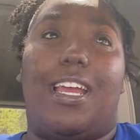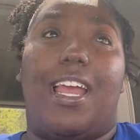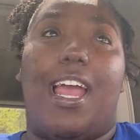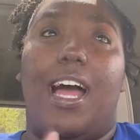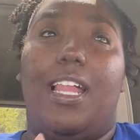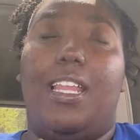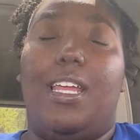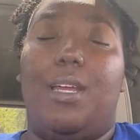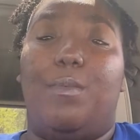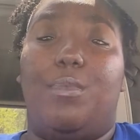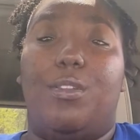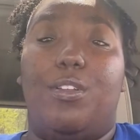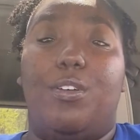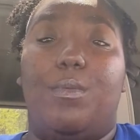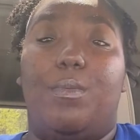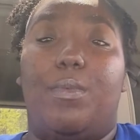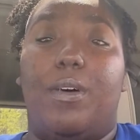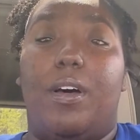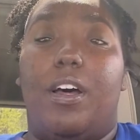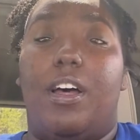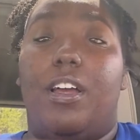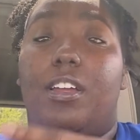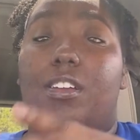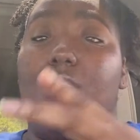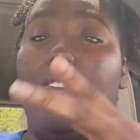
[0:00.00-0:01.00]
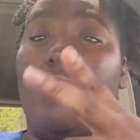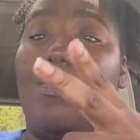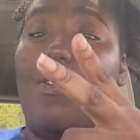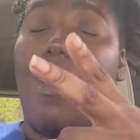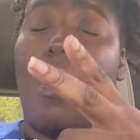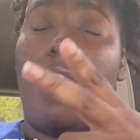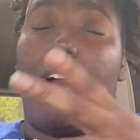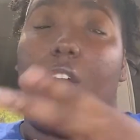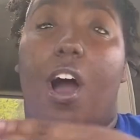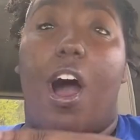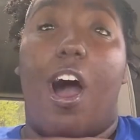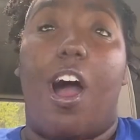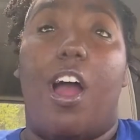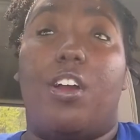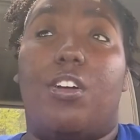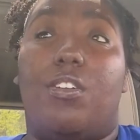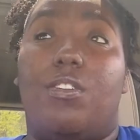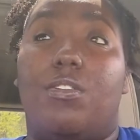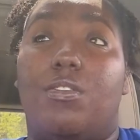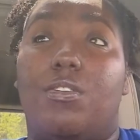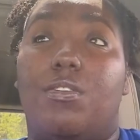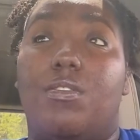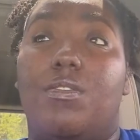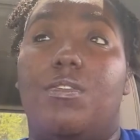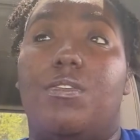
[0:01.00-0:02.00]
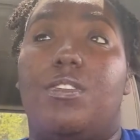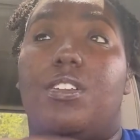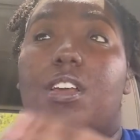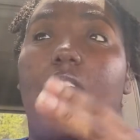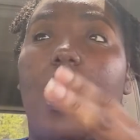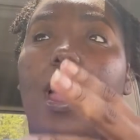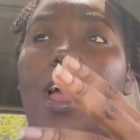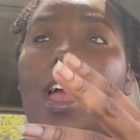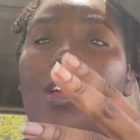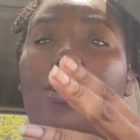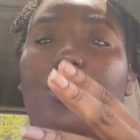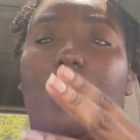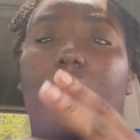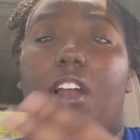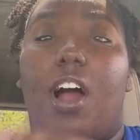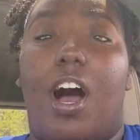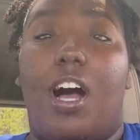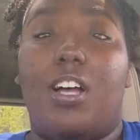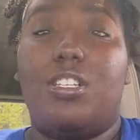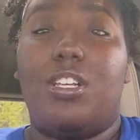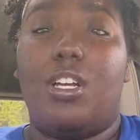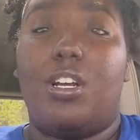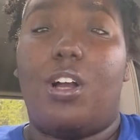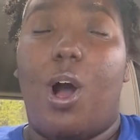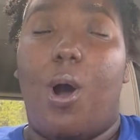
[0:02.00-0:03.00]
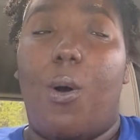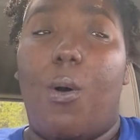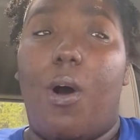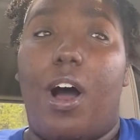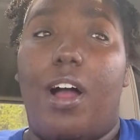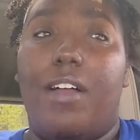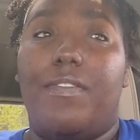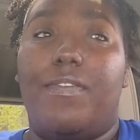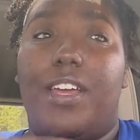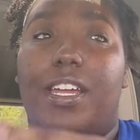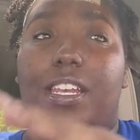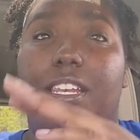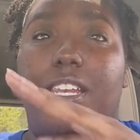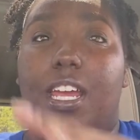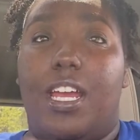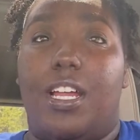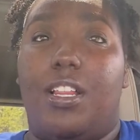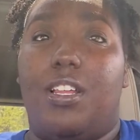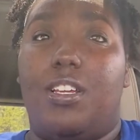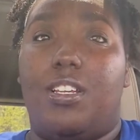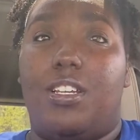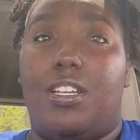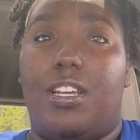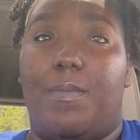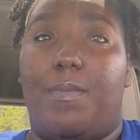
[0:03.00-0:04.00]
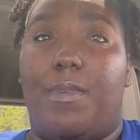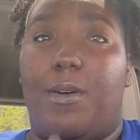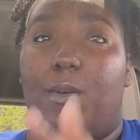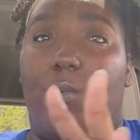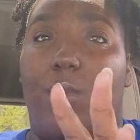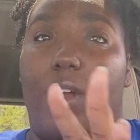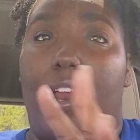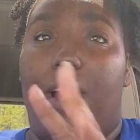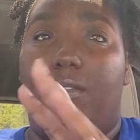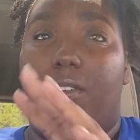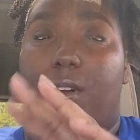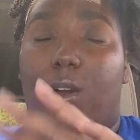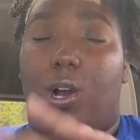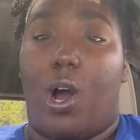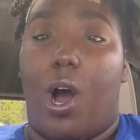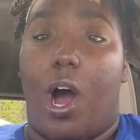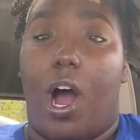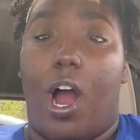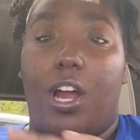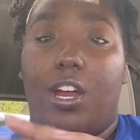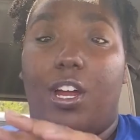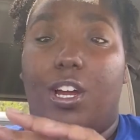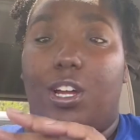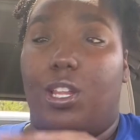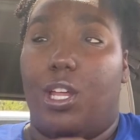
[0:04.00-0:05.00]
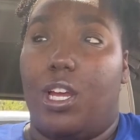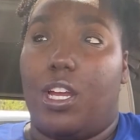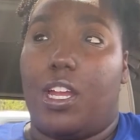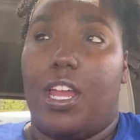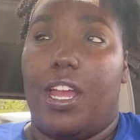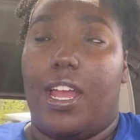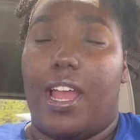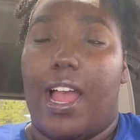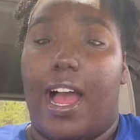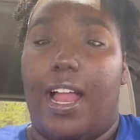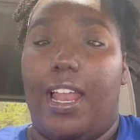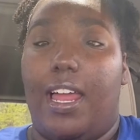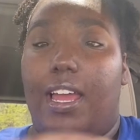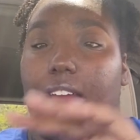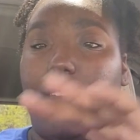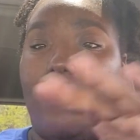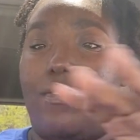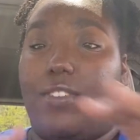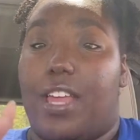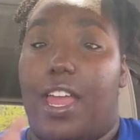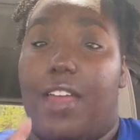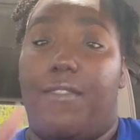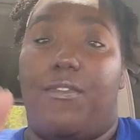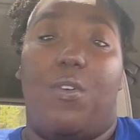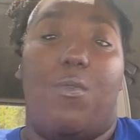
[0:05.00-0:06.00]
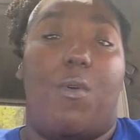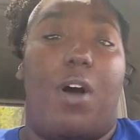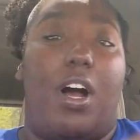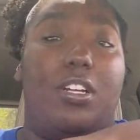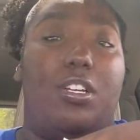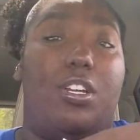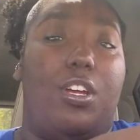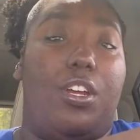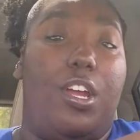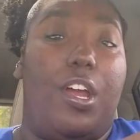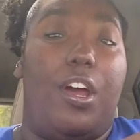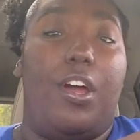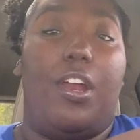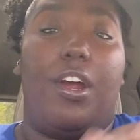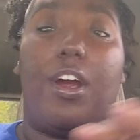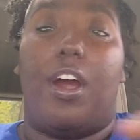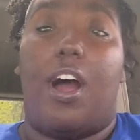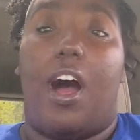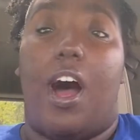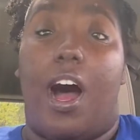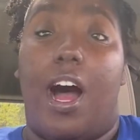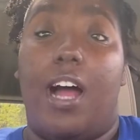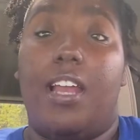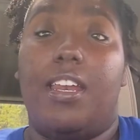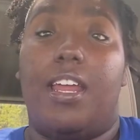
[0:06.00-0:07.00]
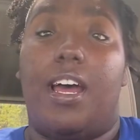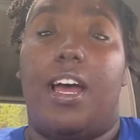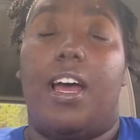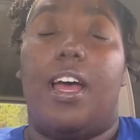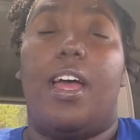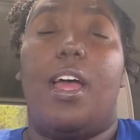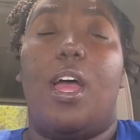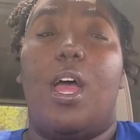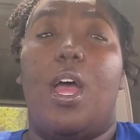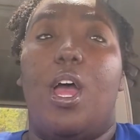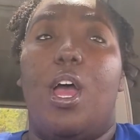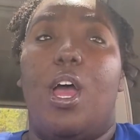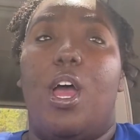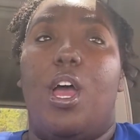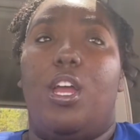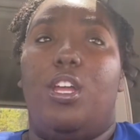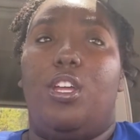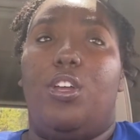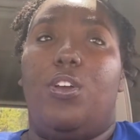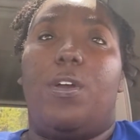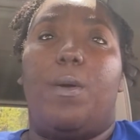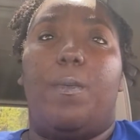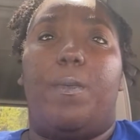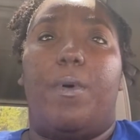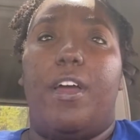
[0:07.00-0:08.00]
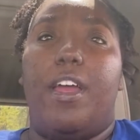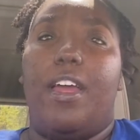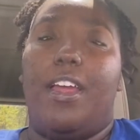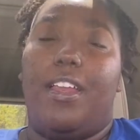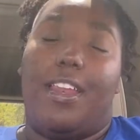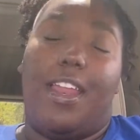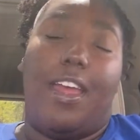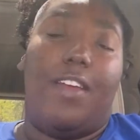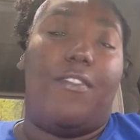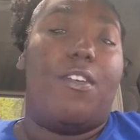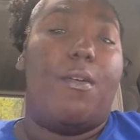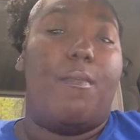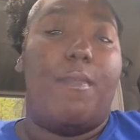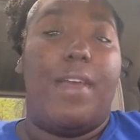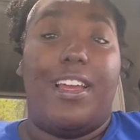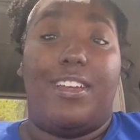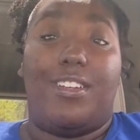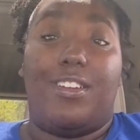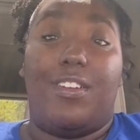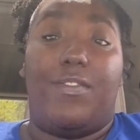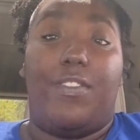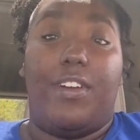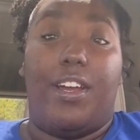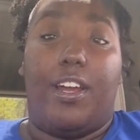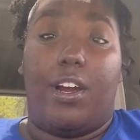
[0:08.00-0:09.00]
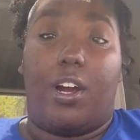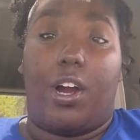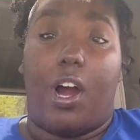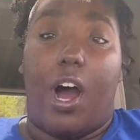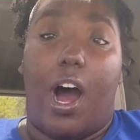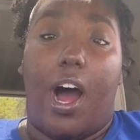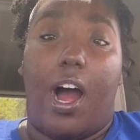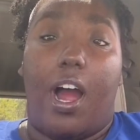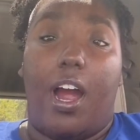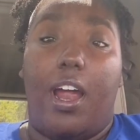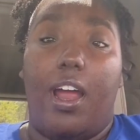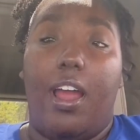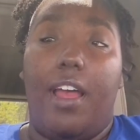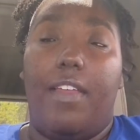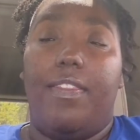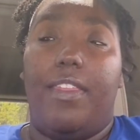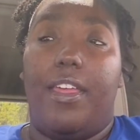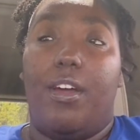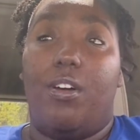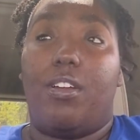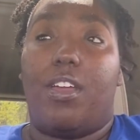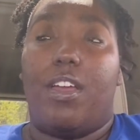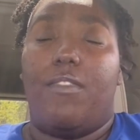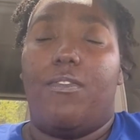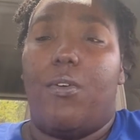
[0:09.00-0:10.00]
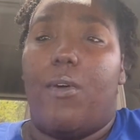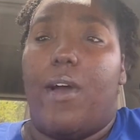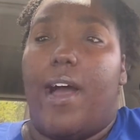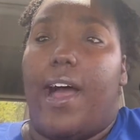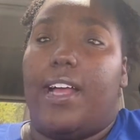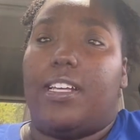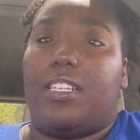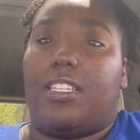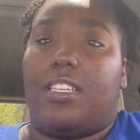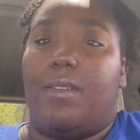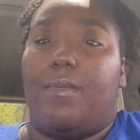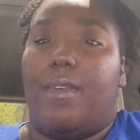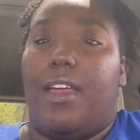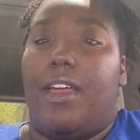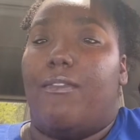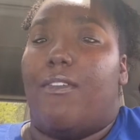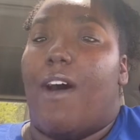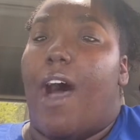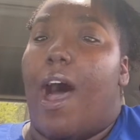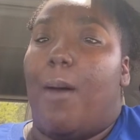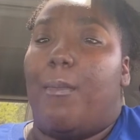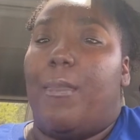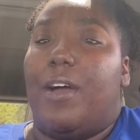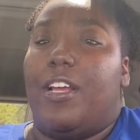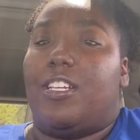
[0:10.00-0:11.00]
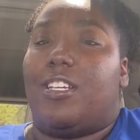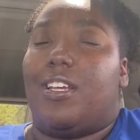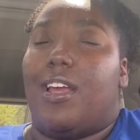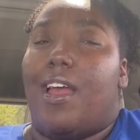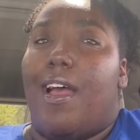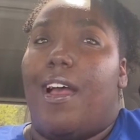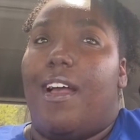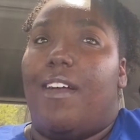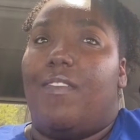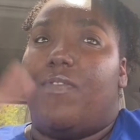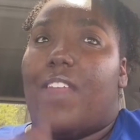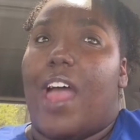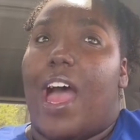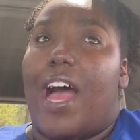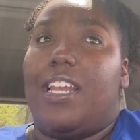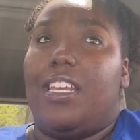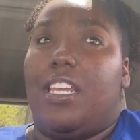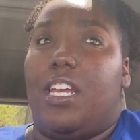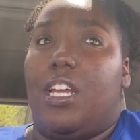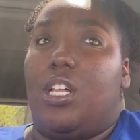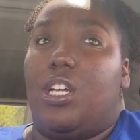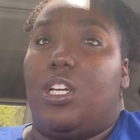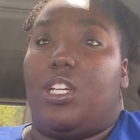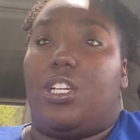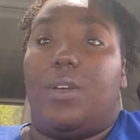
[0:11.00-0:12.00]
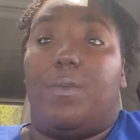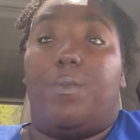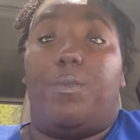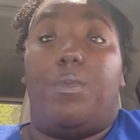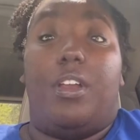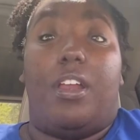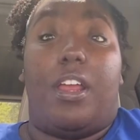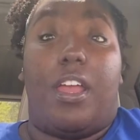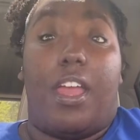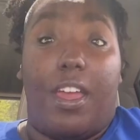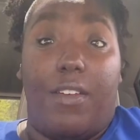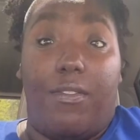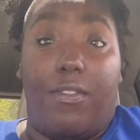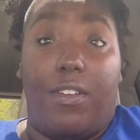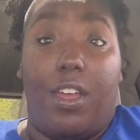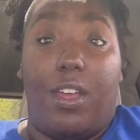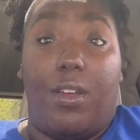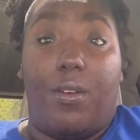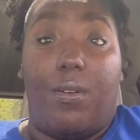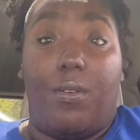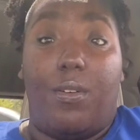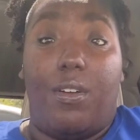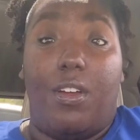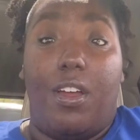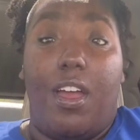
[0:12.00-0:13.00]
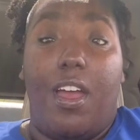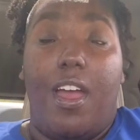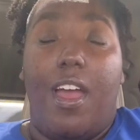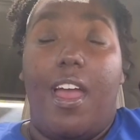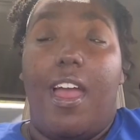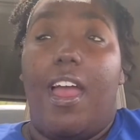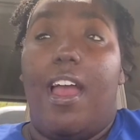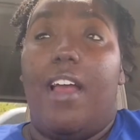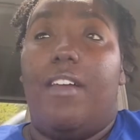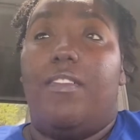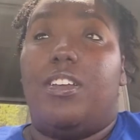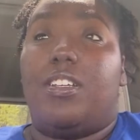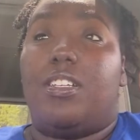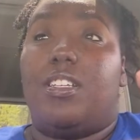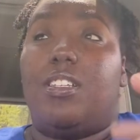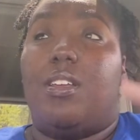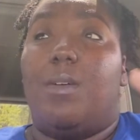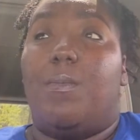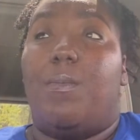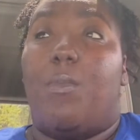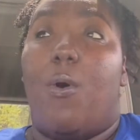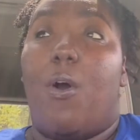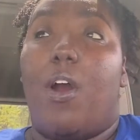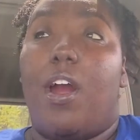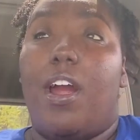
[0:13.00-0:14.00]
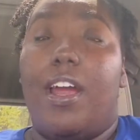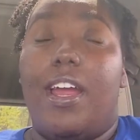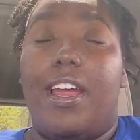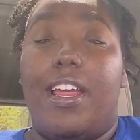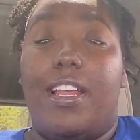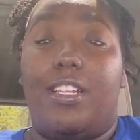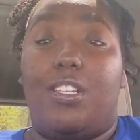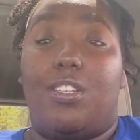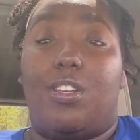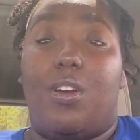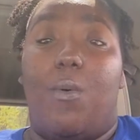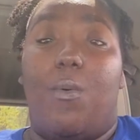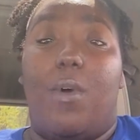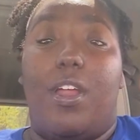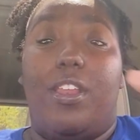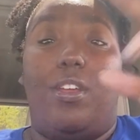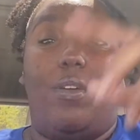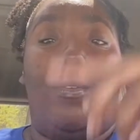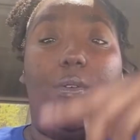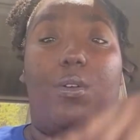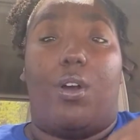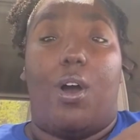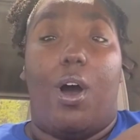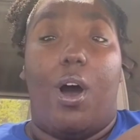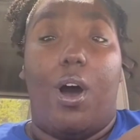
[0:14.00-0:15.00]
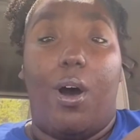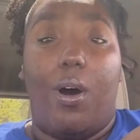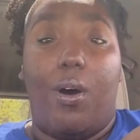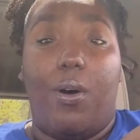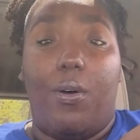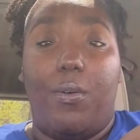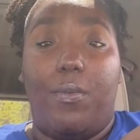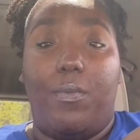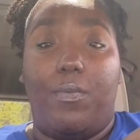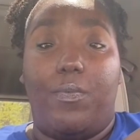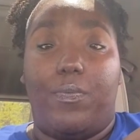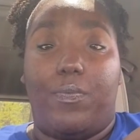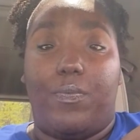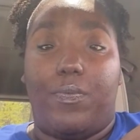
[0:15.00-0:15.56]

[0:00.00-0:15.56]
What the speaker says: Kelley Blue Book, you can go on Car Gurus. You can also go on the dealership of whatever car you're looking at. Like, if say if you want Toyota or Honda, you could put in the information for your car and they'll give you an estimate of how much that dealership would give you. And this is important, so when you go